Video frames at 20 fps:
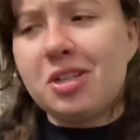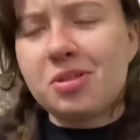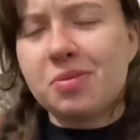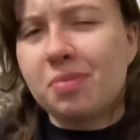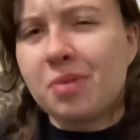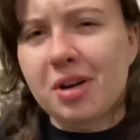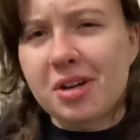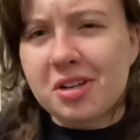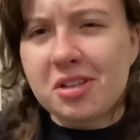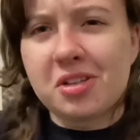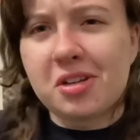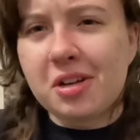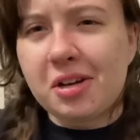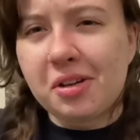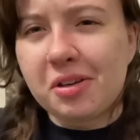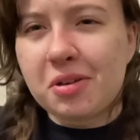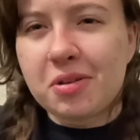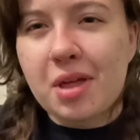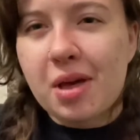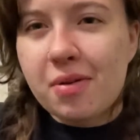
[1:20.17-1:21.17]
wanted to tell
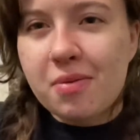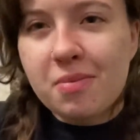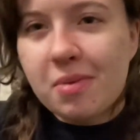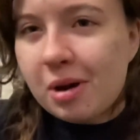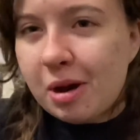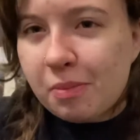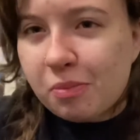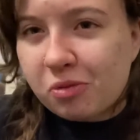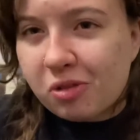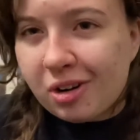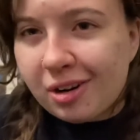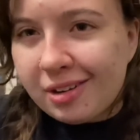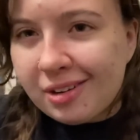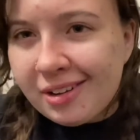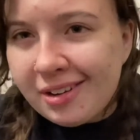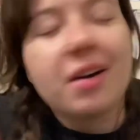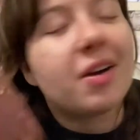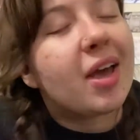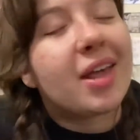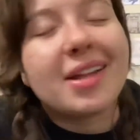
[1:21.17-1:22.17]
you that up front.
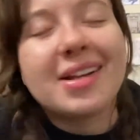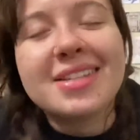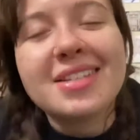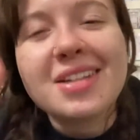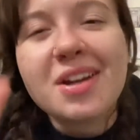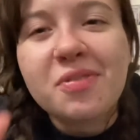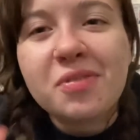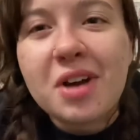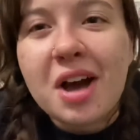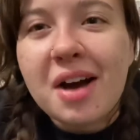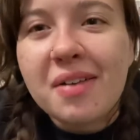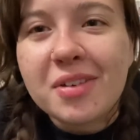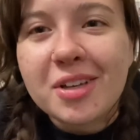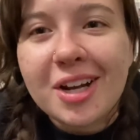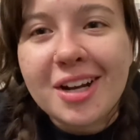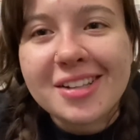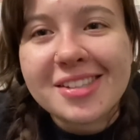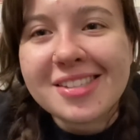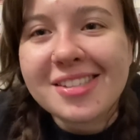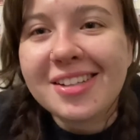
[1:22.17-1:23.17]
Okay, that's enough
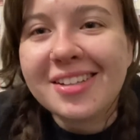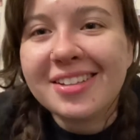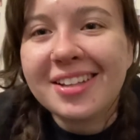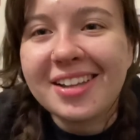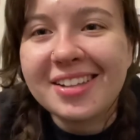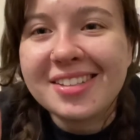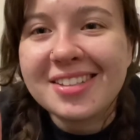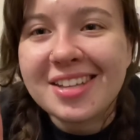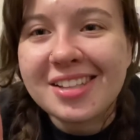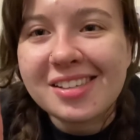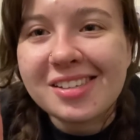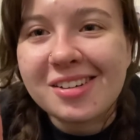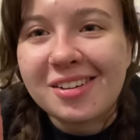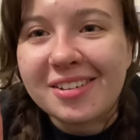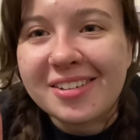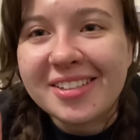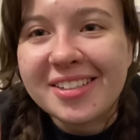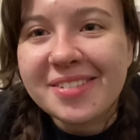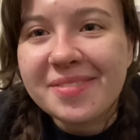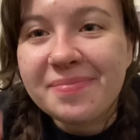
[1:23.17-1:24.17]
caveats. Let's get
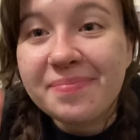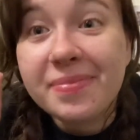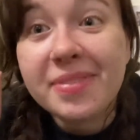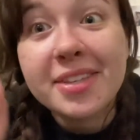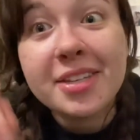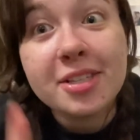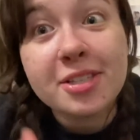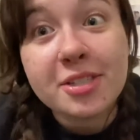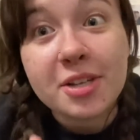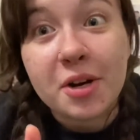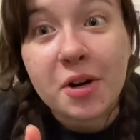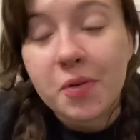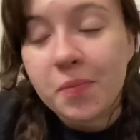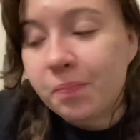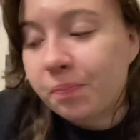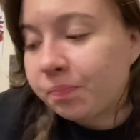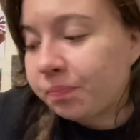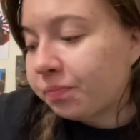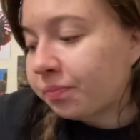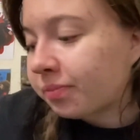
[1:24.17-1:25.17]
started. So,
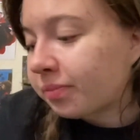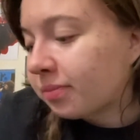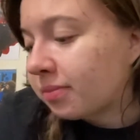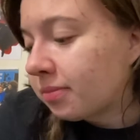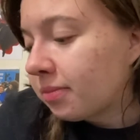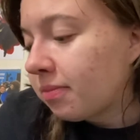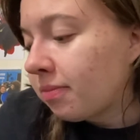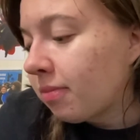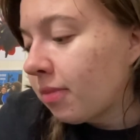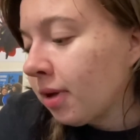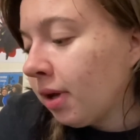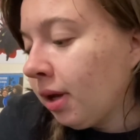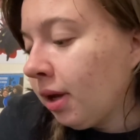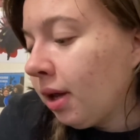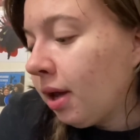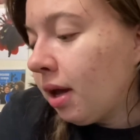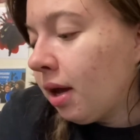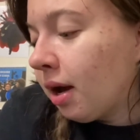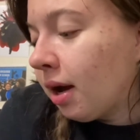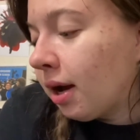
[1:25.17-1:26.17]

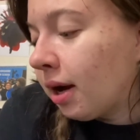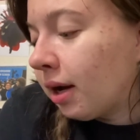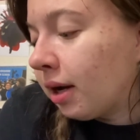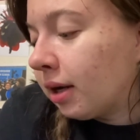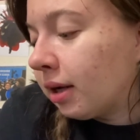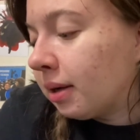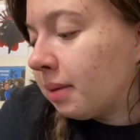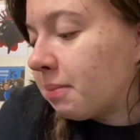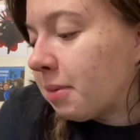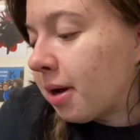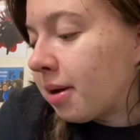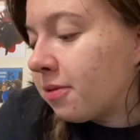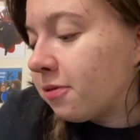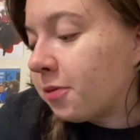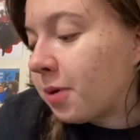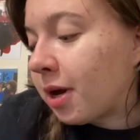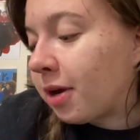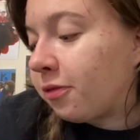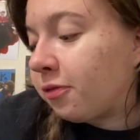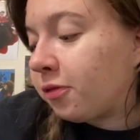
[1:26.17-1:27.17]

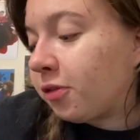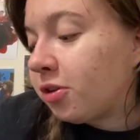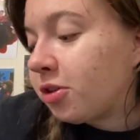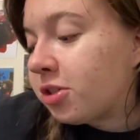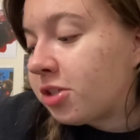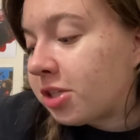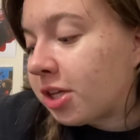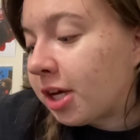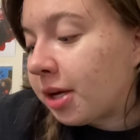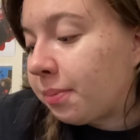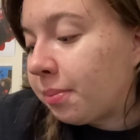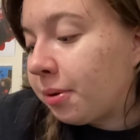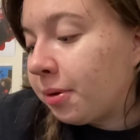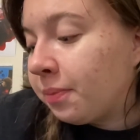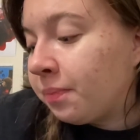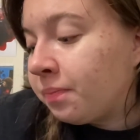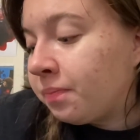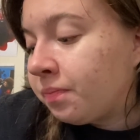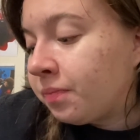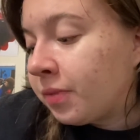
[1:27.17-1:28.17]
my first tip
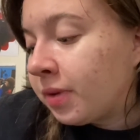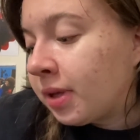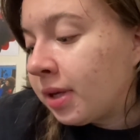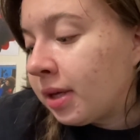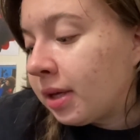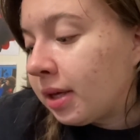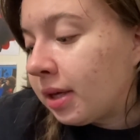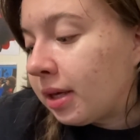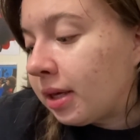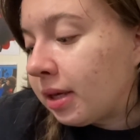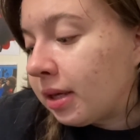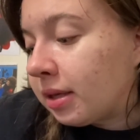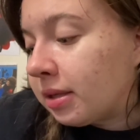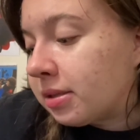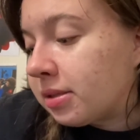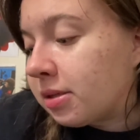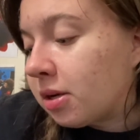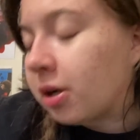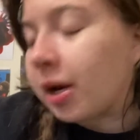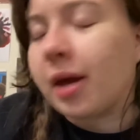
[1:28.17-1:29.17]

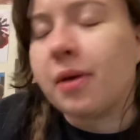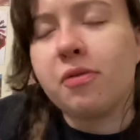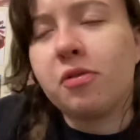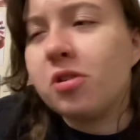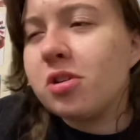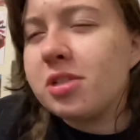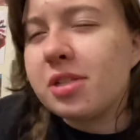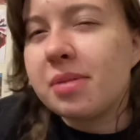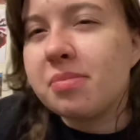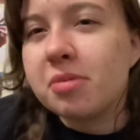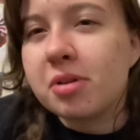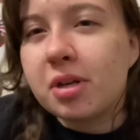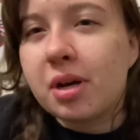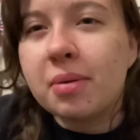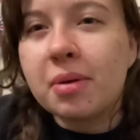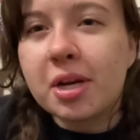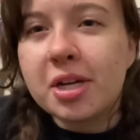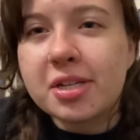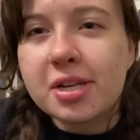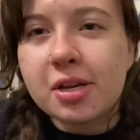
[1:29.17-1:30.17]
is, okay, first I'm
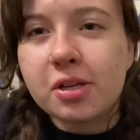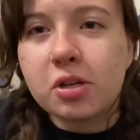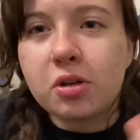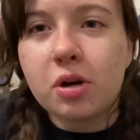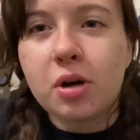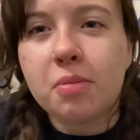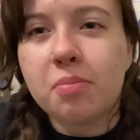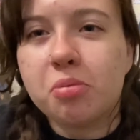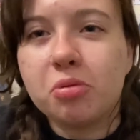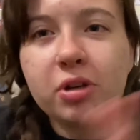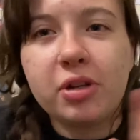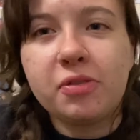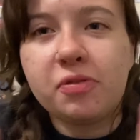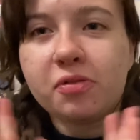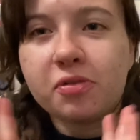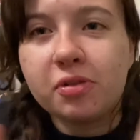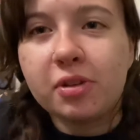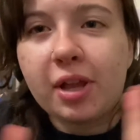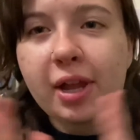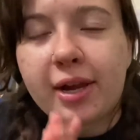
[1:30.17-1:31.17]
going to tell you a brief
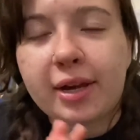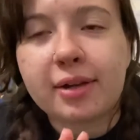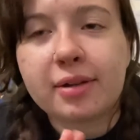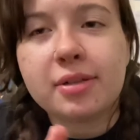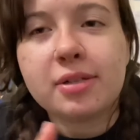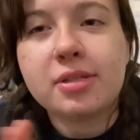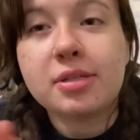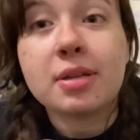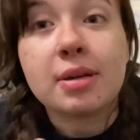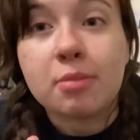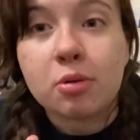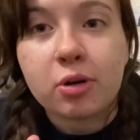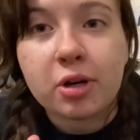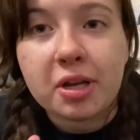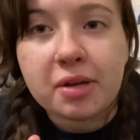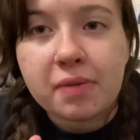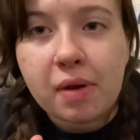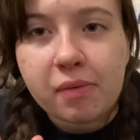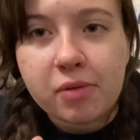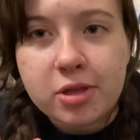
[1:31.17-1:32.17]
like summary of
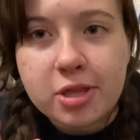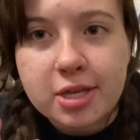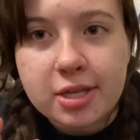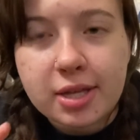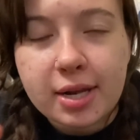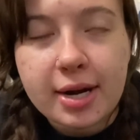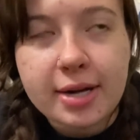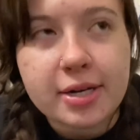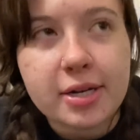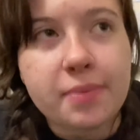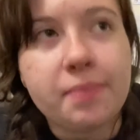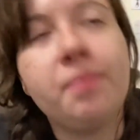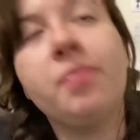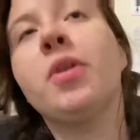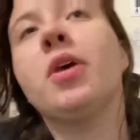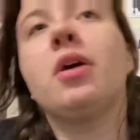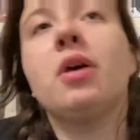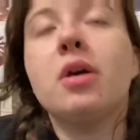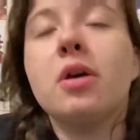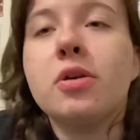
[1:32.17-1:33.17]
everything that I did.
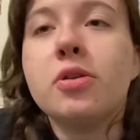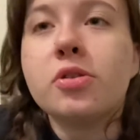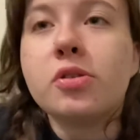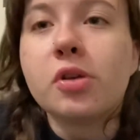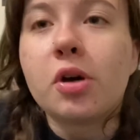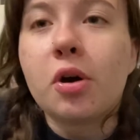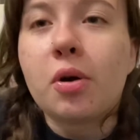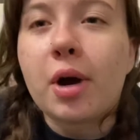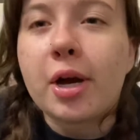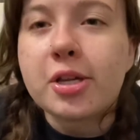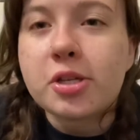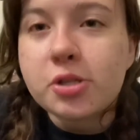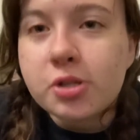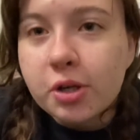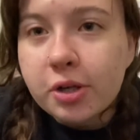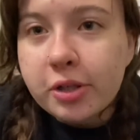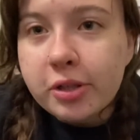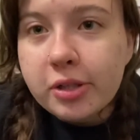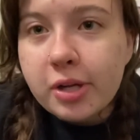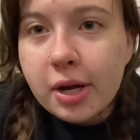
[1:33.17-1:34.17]
So I
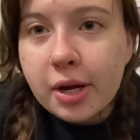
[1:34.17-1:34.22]
started